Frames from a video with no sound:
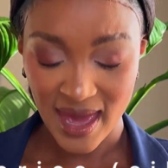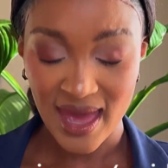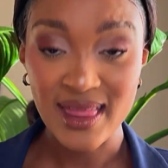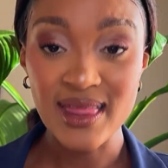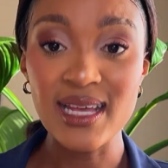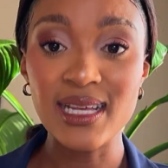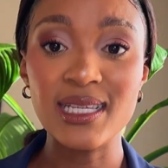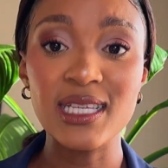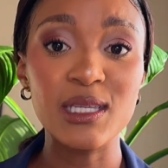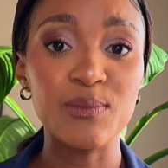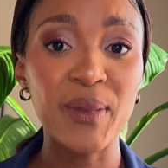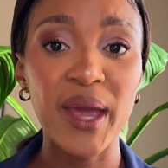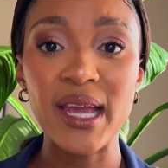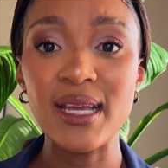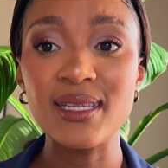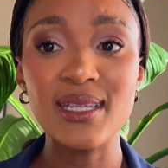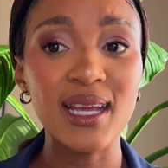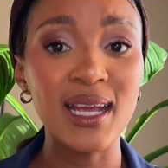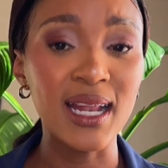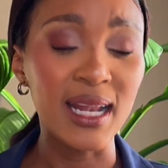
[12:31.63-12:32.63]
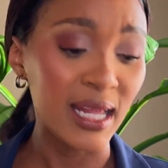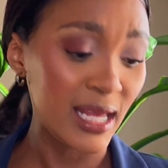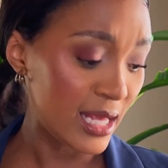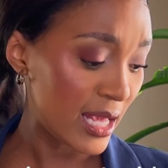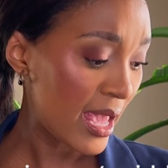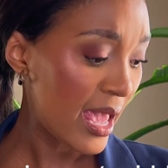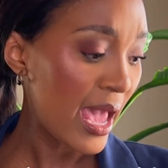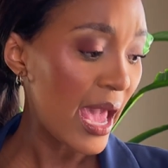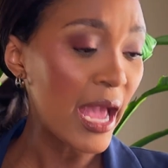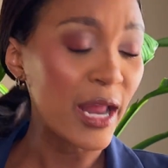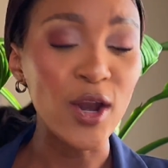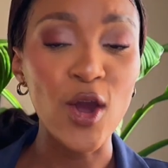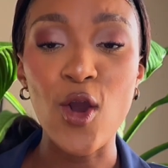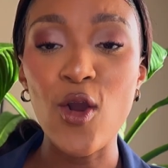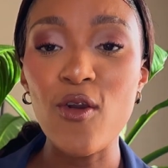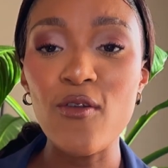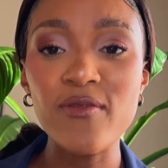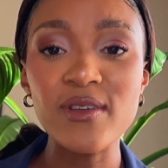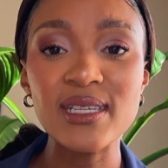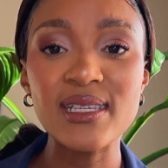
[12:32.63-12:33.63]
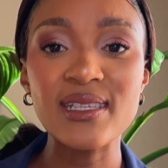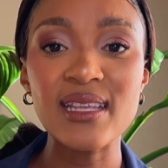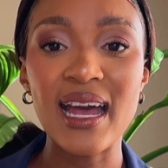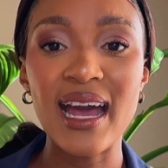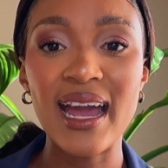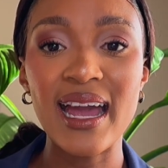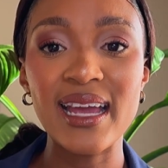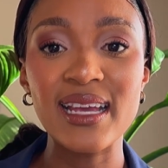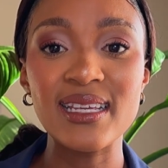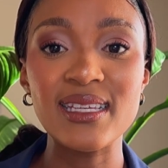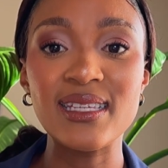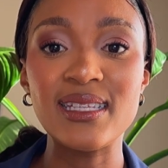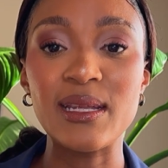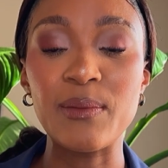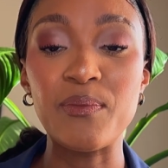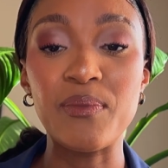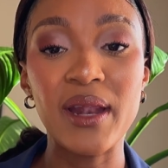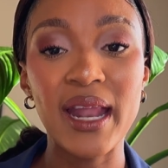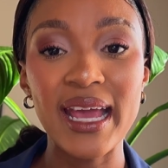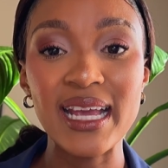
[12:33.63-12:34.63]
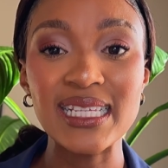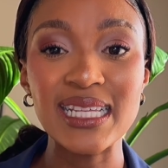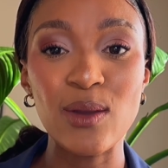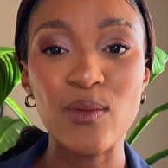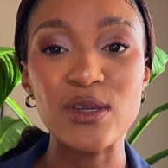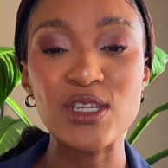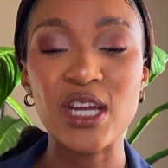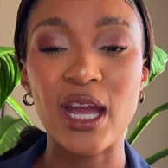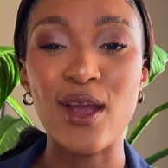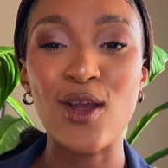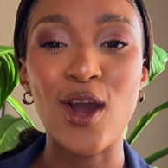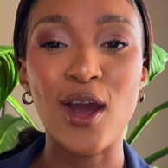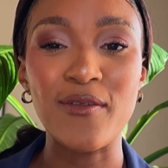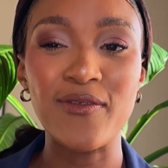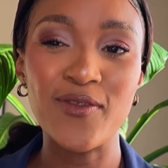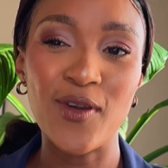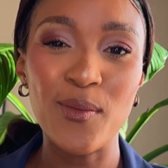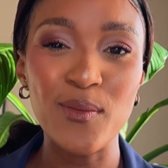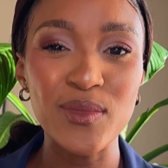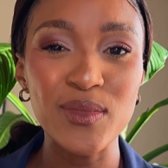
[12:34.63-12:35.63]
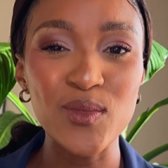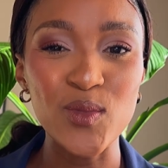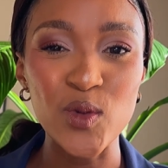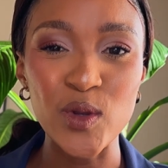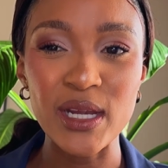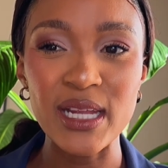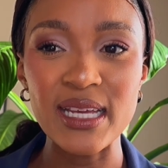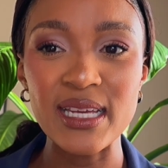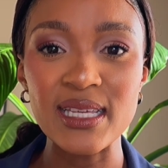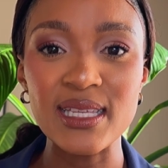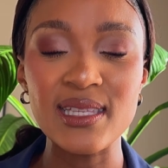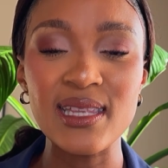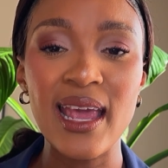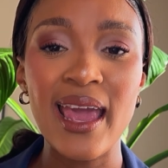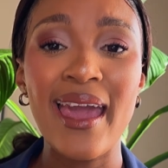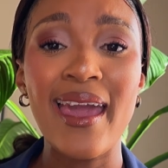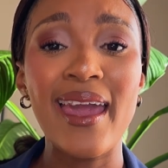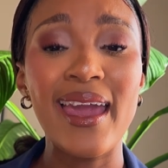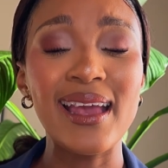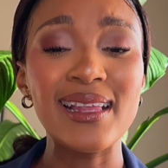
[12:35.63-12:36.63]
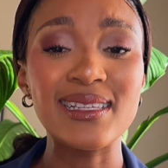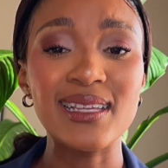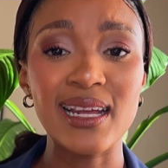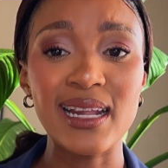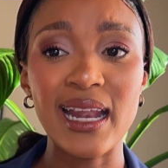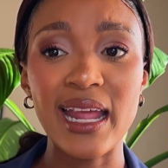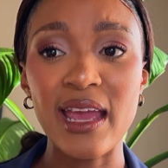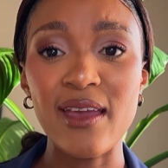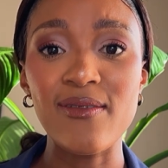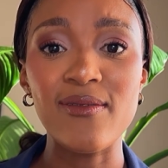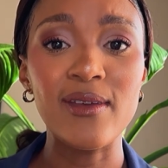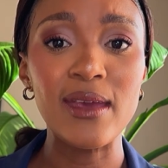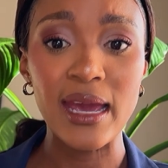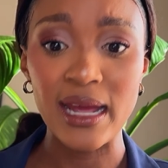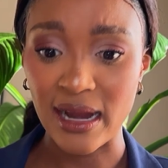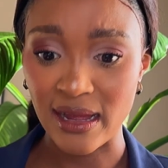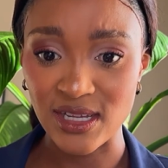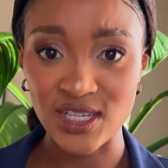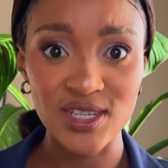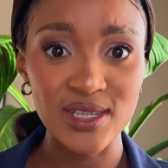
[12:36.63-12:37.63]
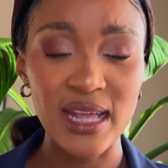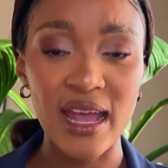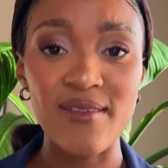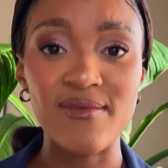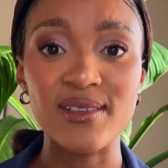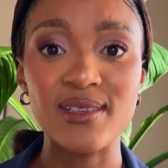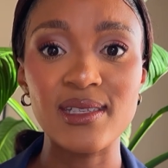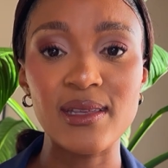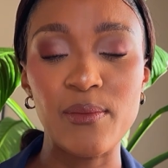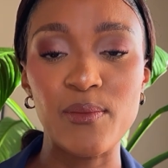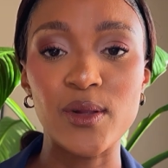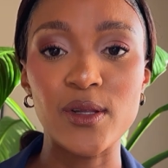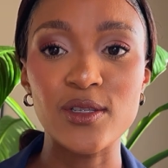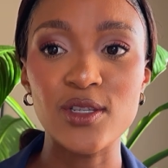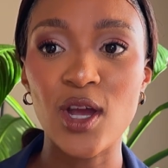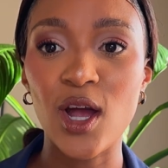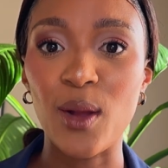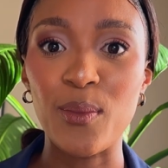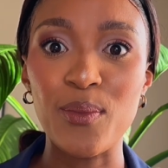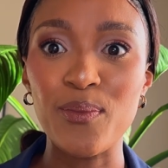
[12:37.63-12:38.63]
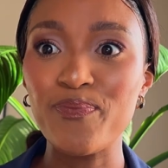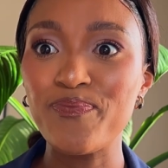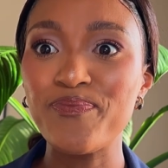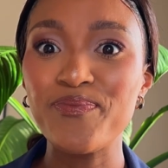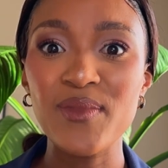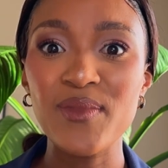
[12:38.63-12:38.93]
This is basically an oversized blazer which I got from Woolies. It's a navy, and I just have a simple top,